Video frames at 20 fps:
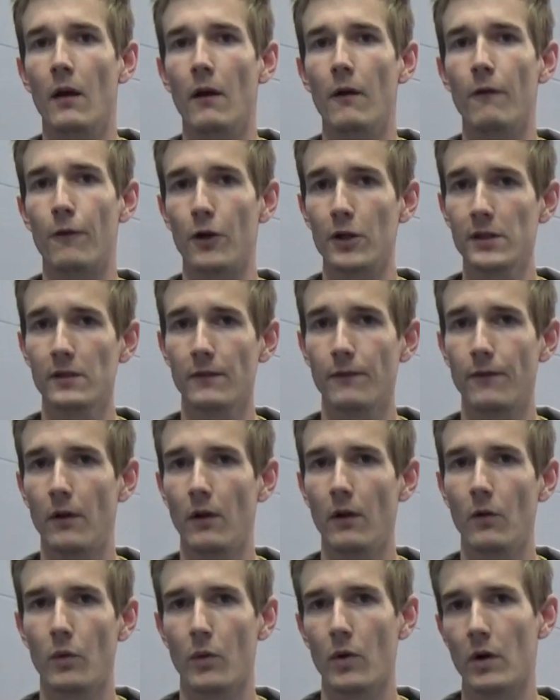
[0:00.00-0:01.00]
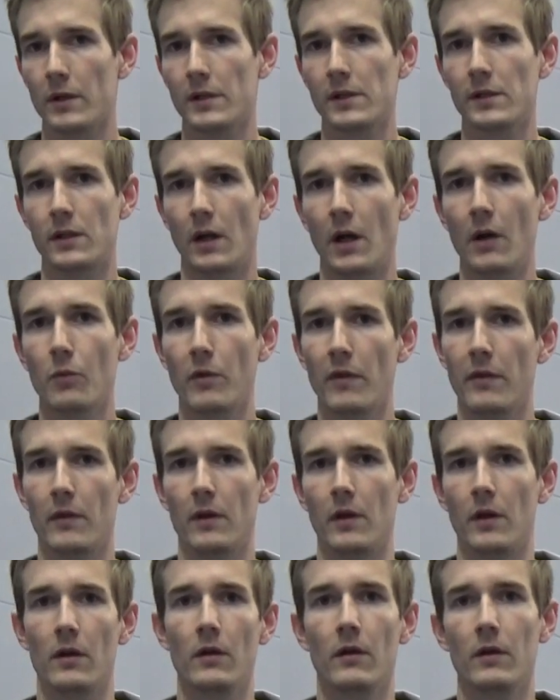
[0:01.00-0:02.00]
First of all, we're going to start
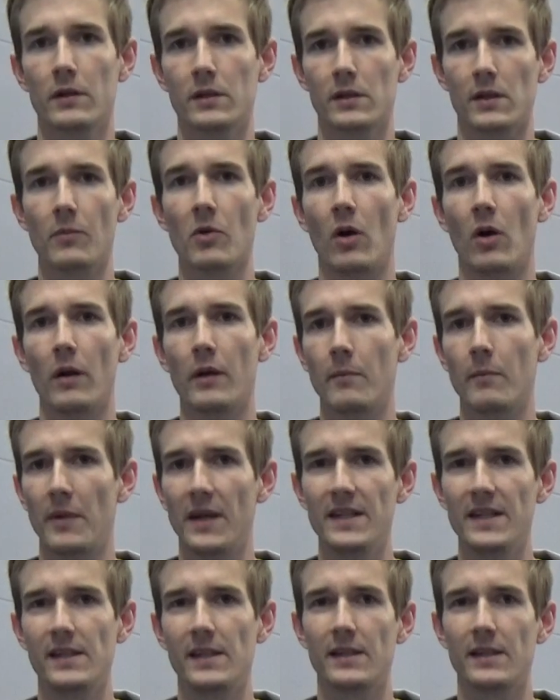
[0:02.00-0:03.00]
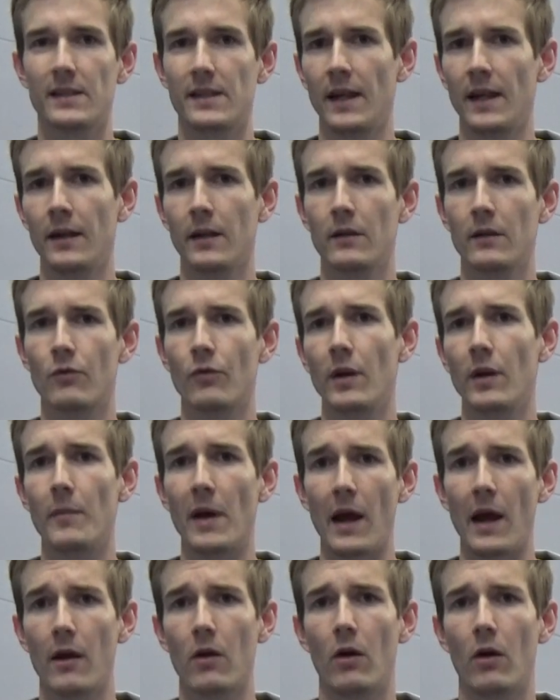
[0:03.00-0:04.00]
with some call it basic standard grip.
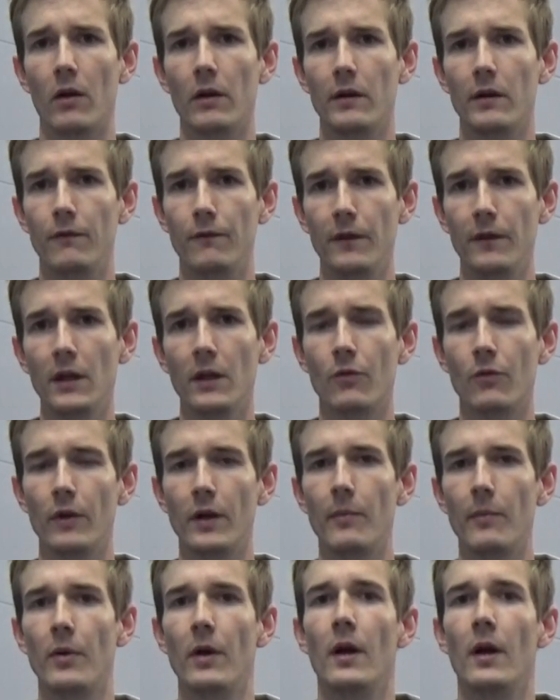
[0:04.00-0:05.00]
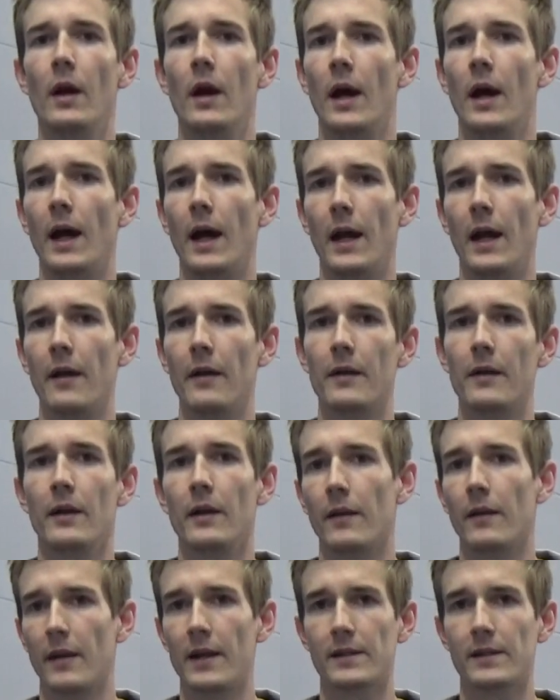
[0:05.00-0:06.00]
I call it V grip, and
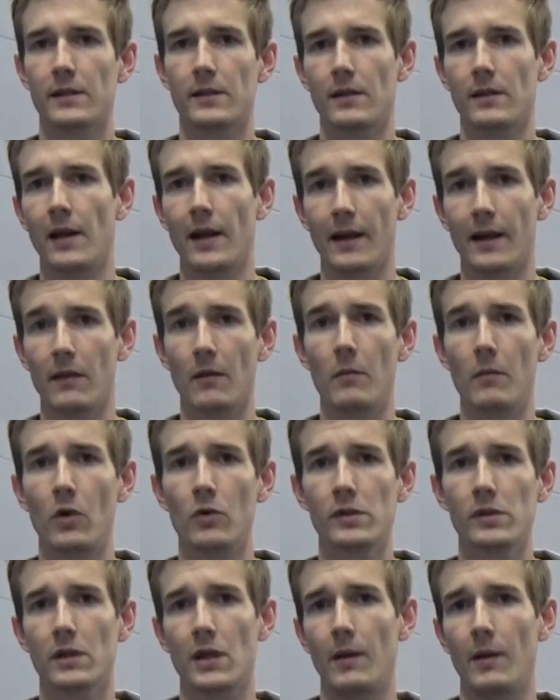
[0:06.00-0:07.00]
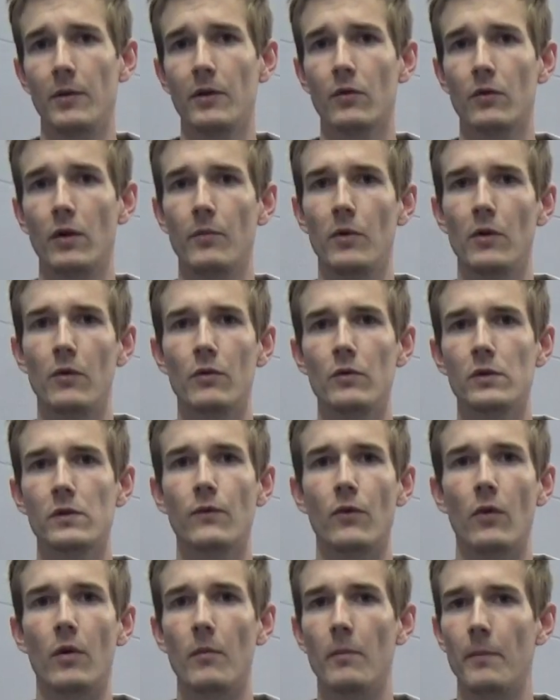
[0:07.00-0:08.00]
that's like the most common grip you use
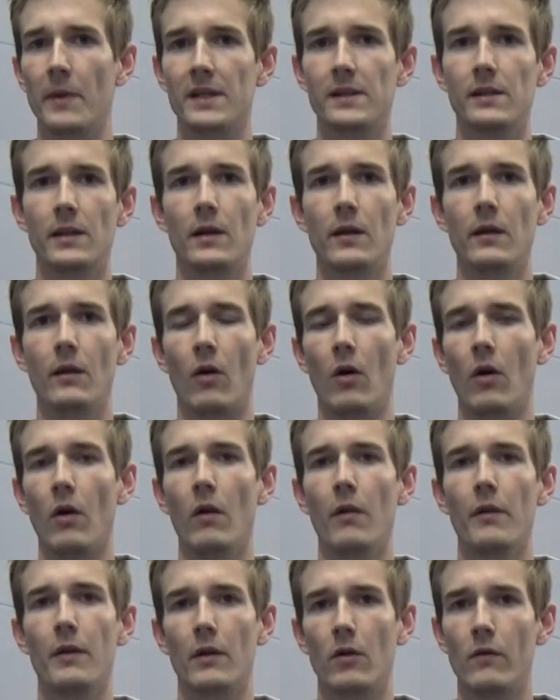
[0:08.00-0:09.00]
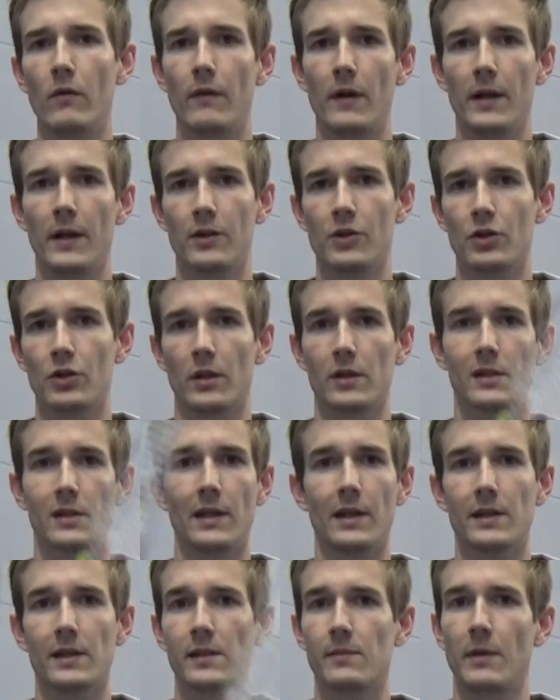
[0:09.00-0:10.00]
for basically all the overhand shots
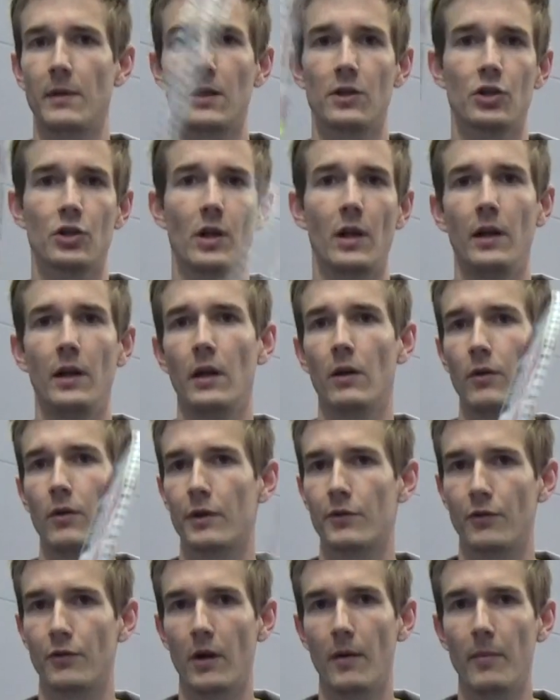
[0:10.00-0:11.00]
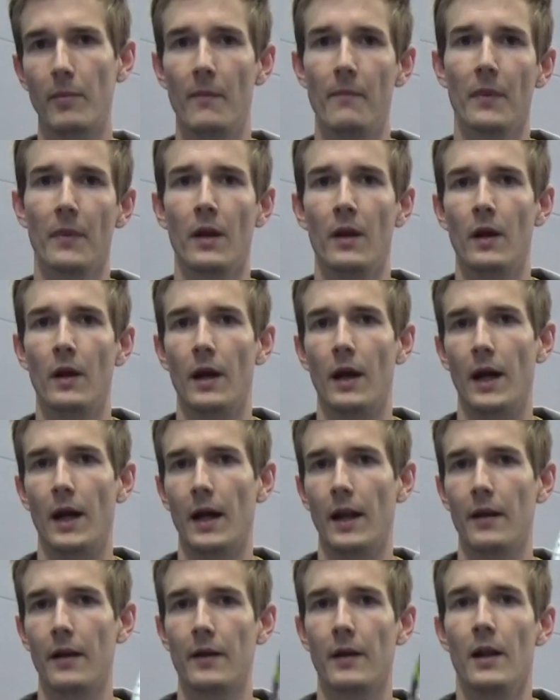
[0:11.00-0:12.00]
like smash, clear or drop.
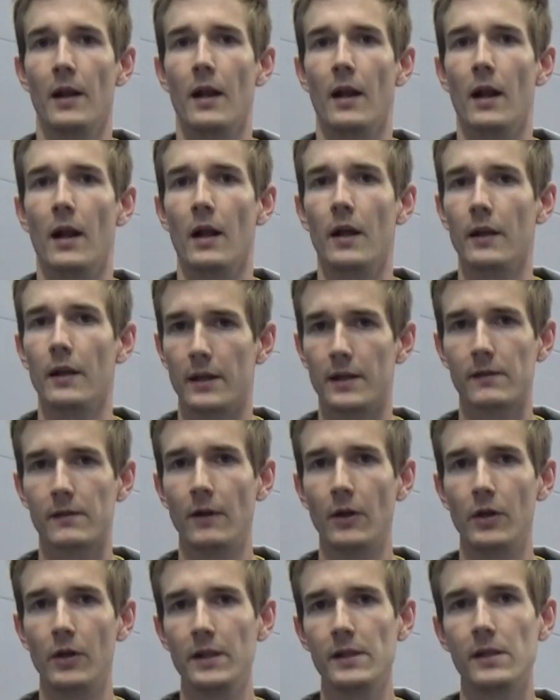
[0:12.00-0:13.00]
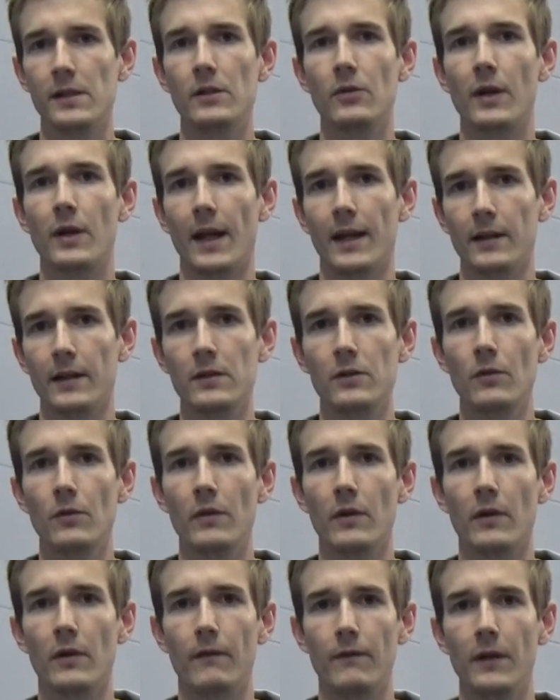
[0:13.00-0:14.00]
And it's very easy to get into
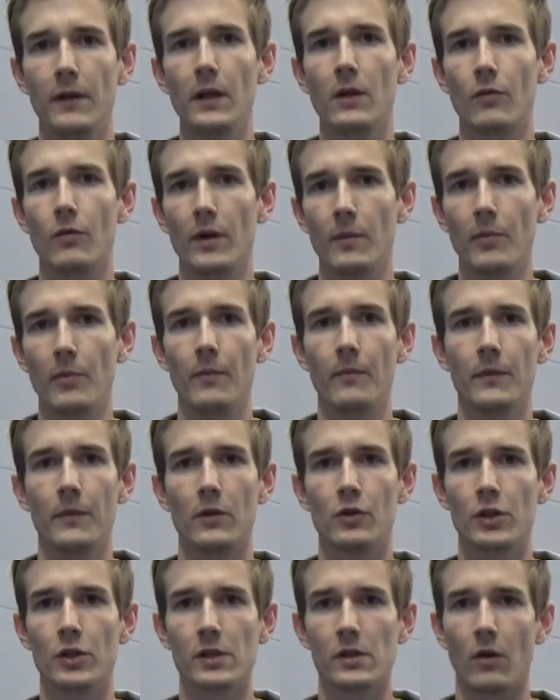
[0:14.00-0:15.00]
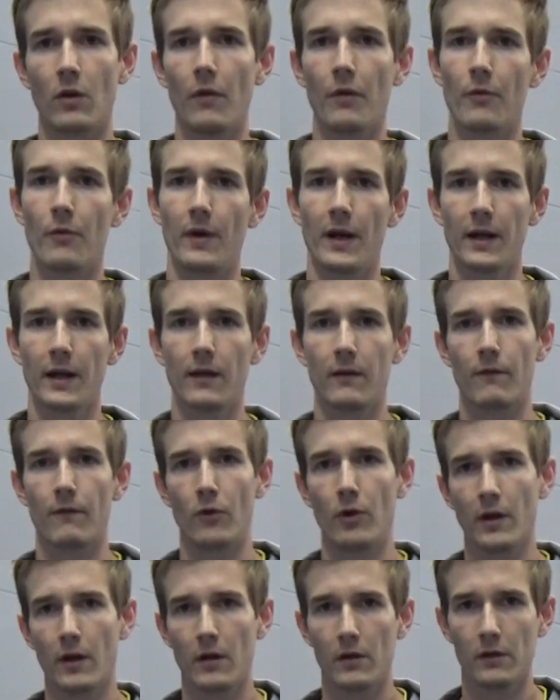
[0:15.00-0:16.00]
the V grip. You just hold the racket
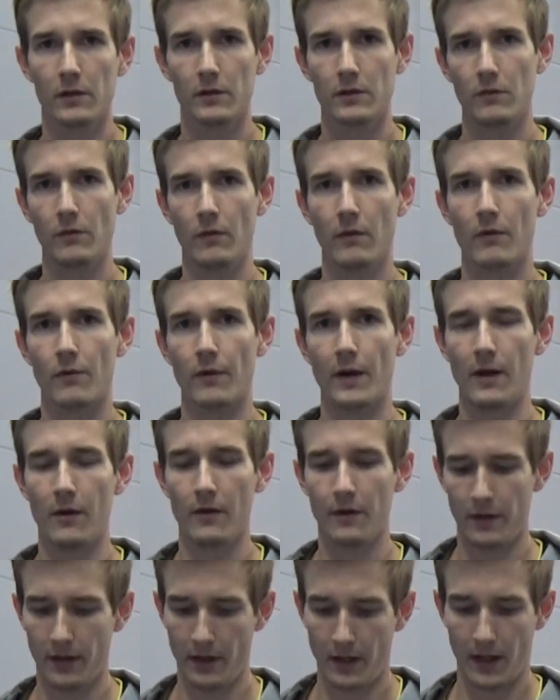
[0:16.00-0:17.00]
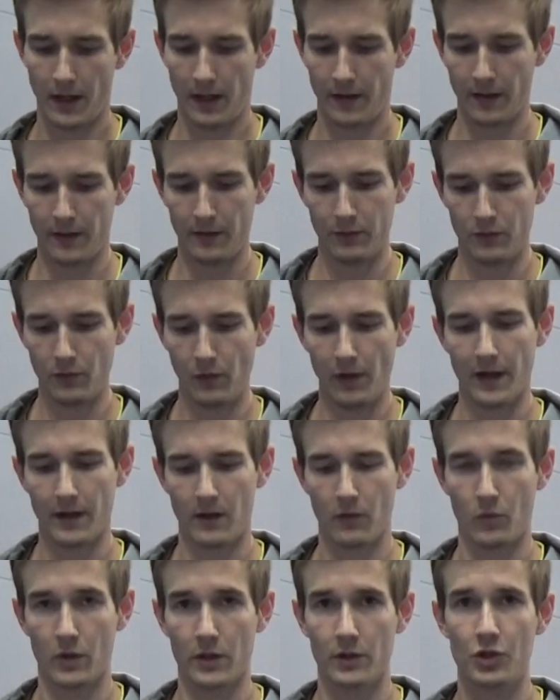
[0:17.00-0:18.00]
vertical to the ground and then you do like
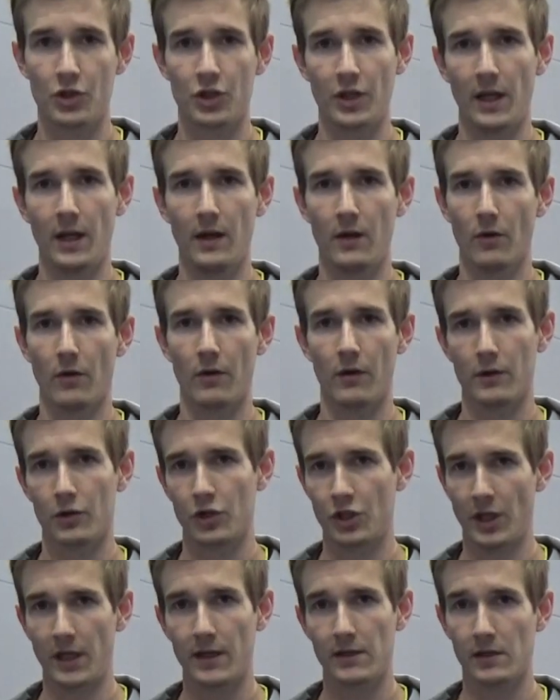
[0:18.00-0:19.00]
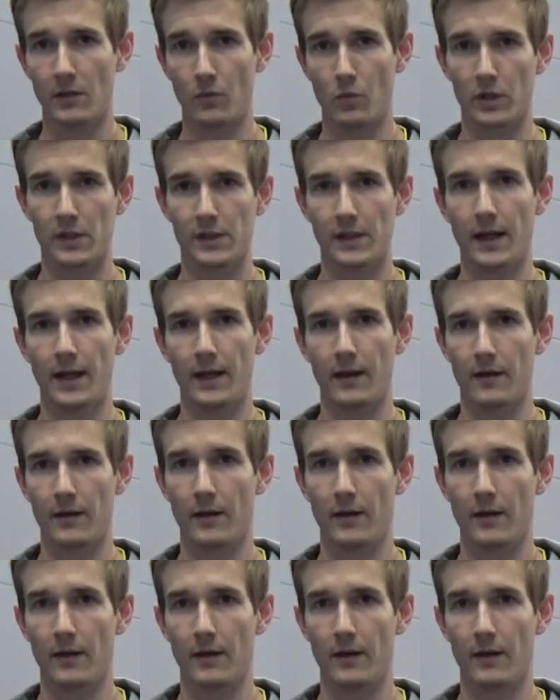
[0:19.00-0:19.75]
you want to shake someone's hand.